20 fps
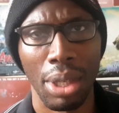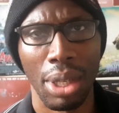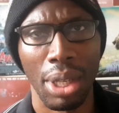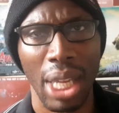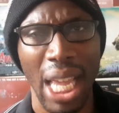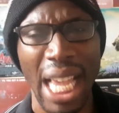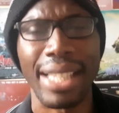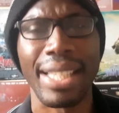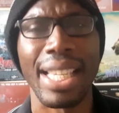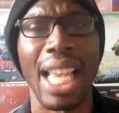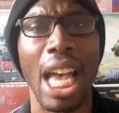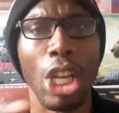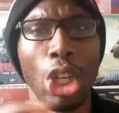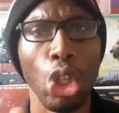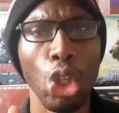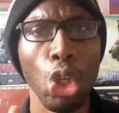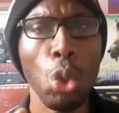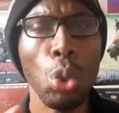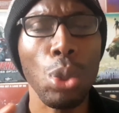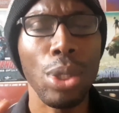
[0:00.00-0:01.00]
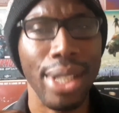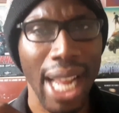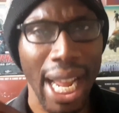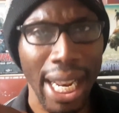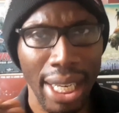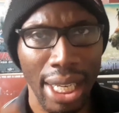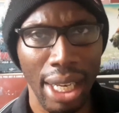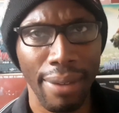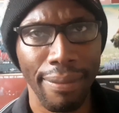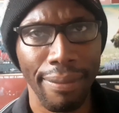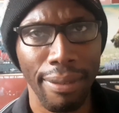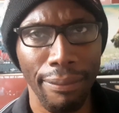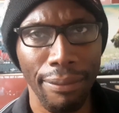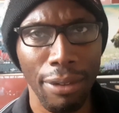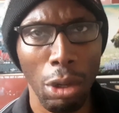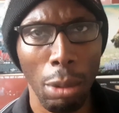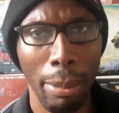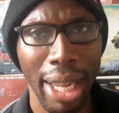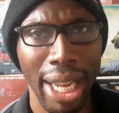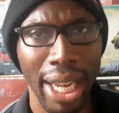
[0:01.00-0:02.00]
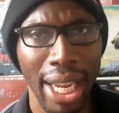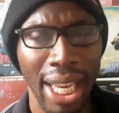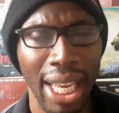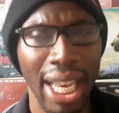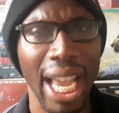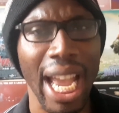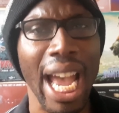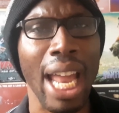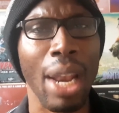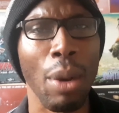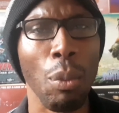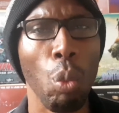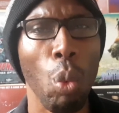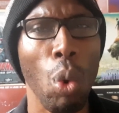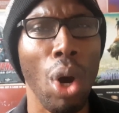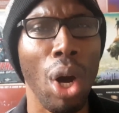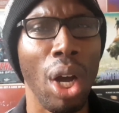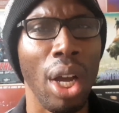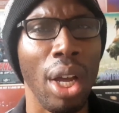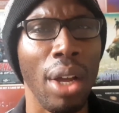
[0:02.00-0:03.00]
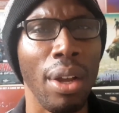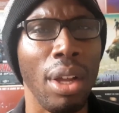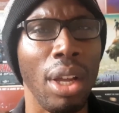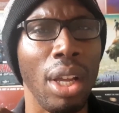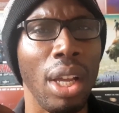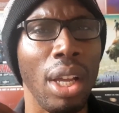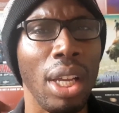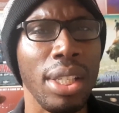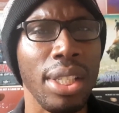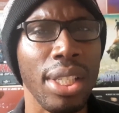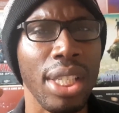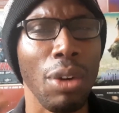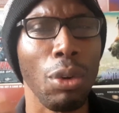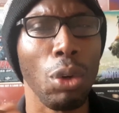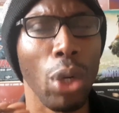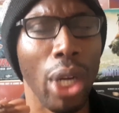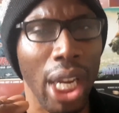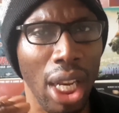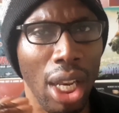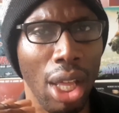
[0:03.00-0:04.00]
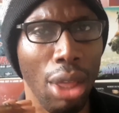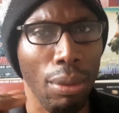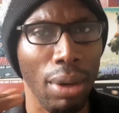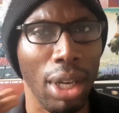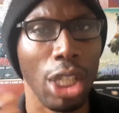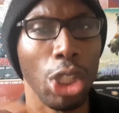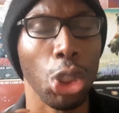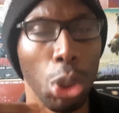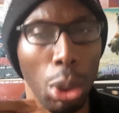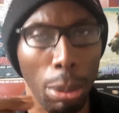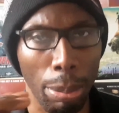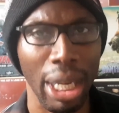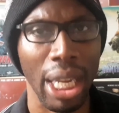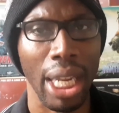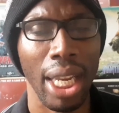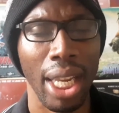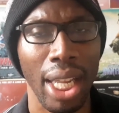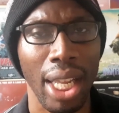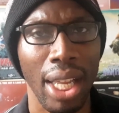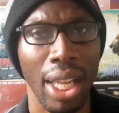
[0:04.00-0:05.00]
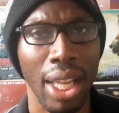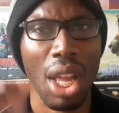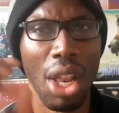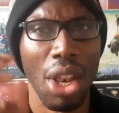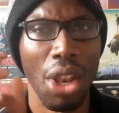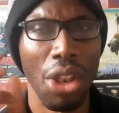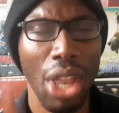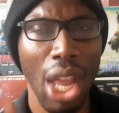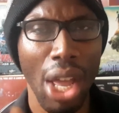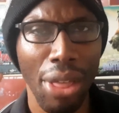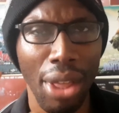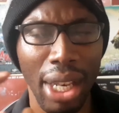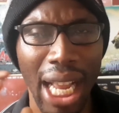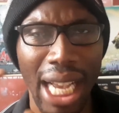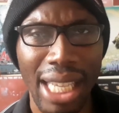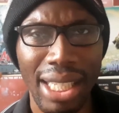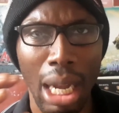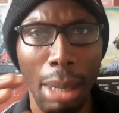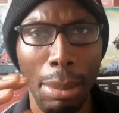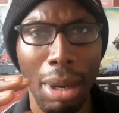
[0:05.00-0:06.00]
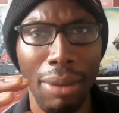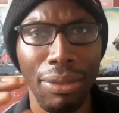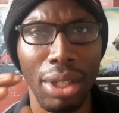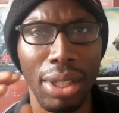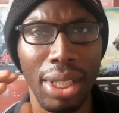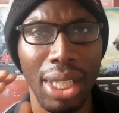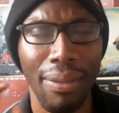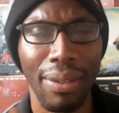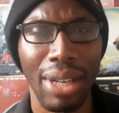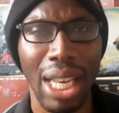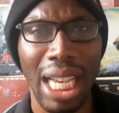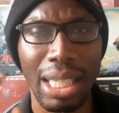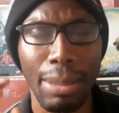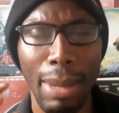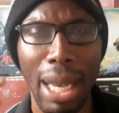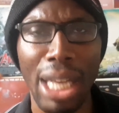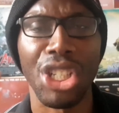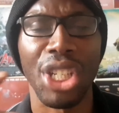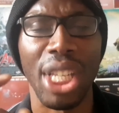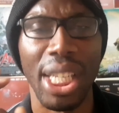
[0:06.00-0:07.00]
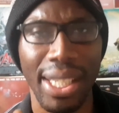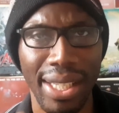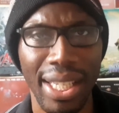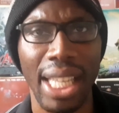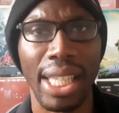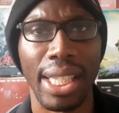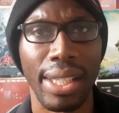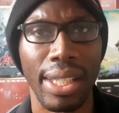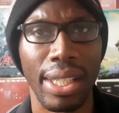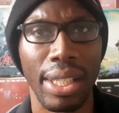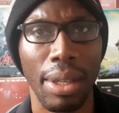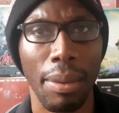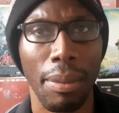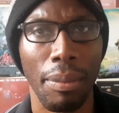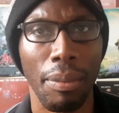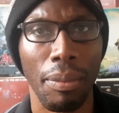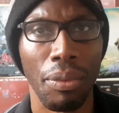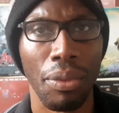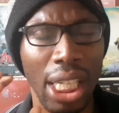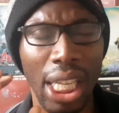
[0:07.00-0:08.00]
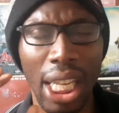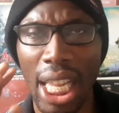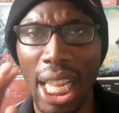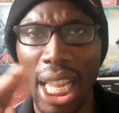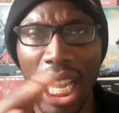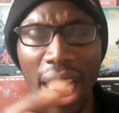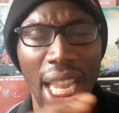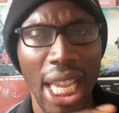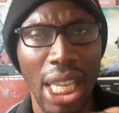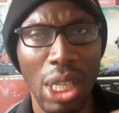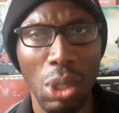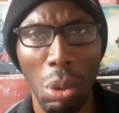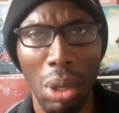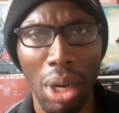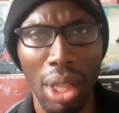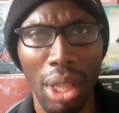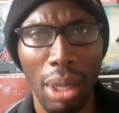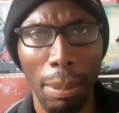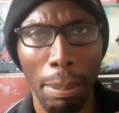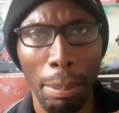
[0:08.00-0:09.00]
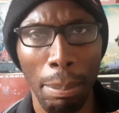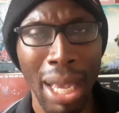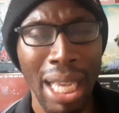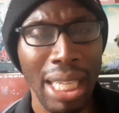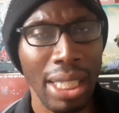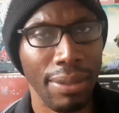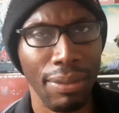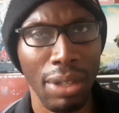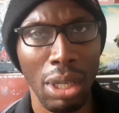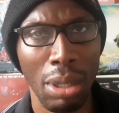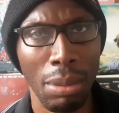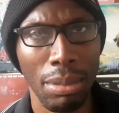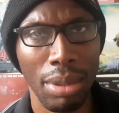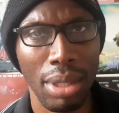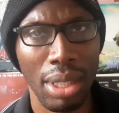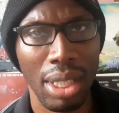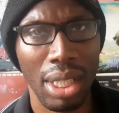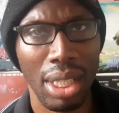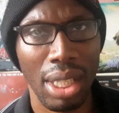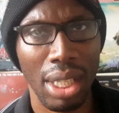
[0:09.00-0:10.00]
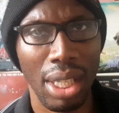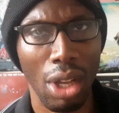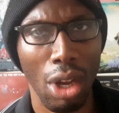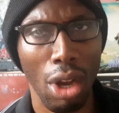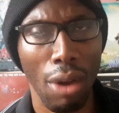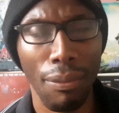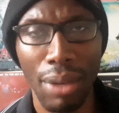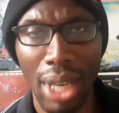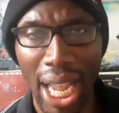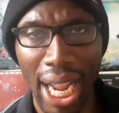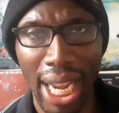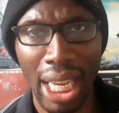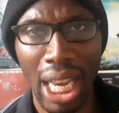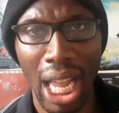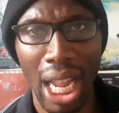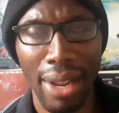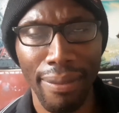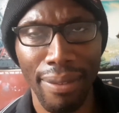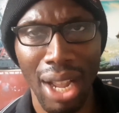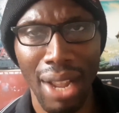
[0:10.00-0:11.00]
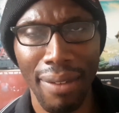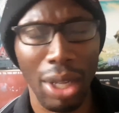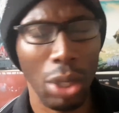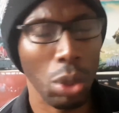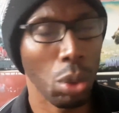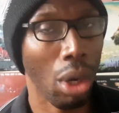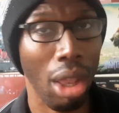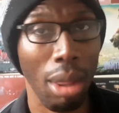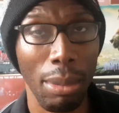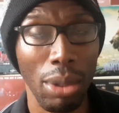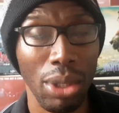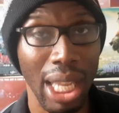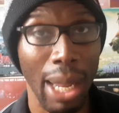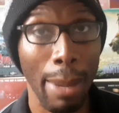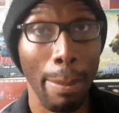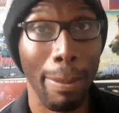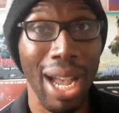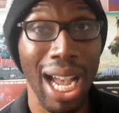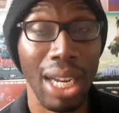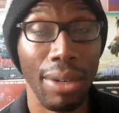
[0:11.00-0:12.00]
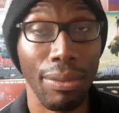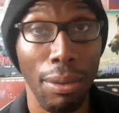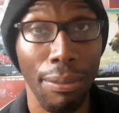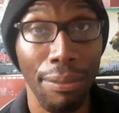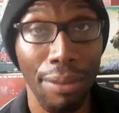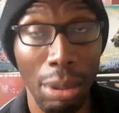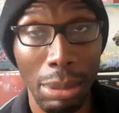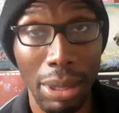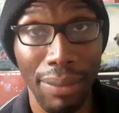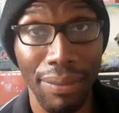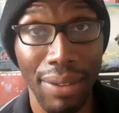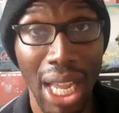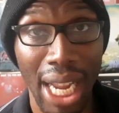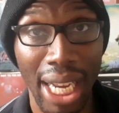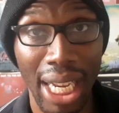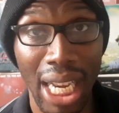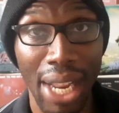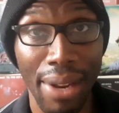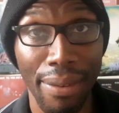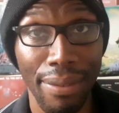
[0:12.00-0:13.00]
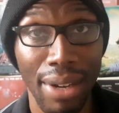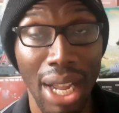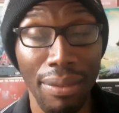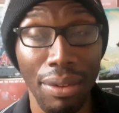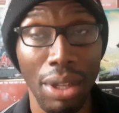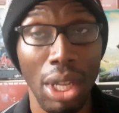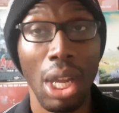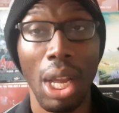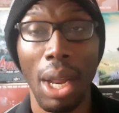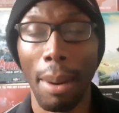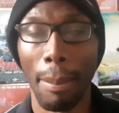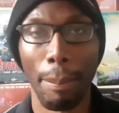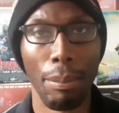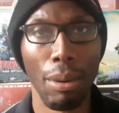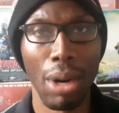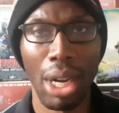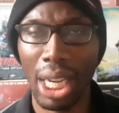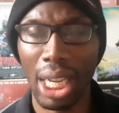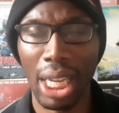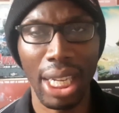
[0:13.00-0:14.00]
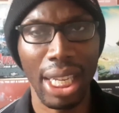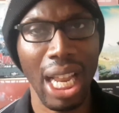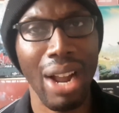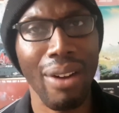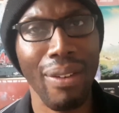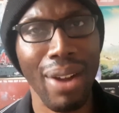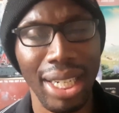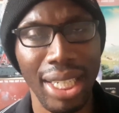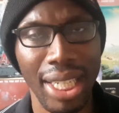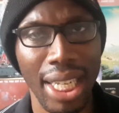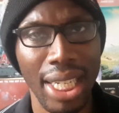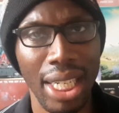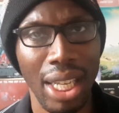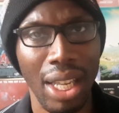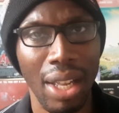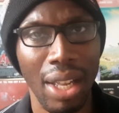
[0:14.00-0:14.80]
It set a new standard for filmmaking and what a serial killer thriller should be. Nothing that has come after Se7en has matched it since. It is one of the best films of 1995. It was one of the most impactful films of 1995, brilliantly directed,